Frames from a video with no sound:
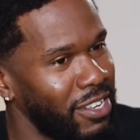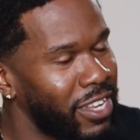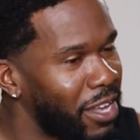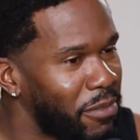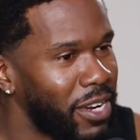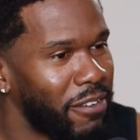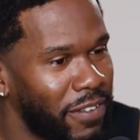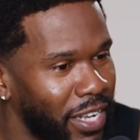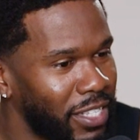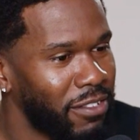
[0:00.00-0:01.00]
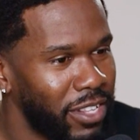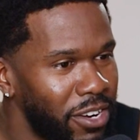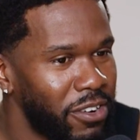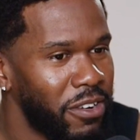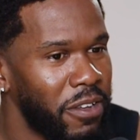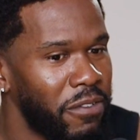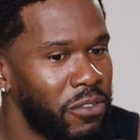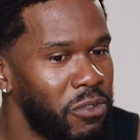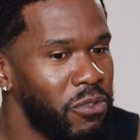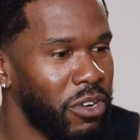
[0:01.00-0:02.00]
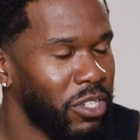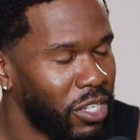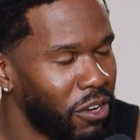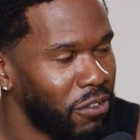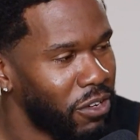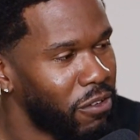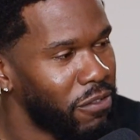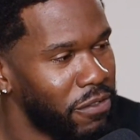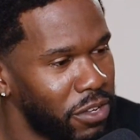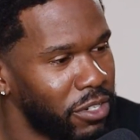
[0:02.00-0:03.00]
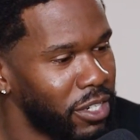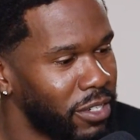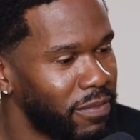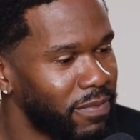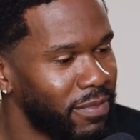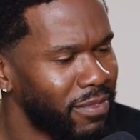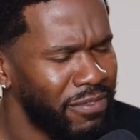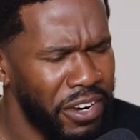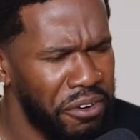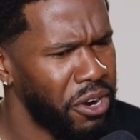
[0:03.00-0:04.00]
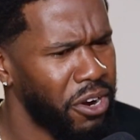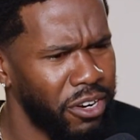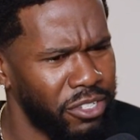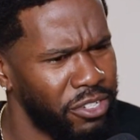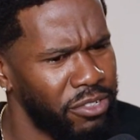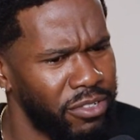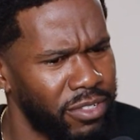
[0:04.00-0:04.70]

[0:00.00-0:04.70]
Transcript: you can't be an effective leader if you yourself don't feel good. Very hard to do.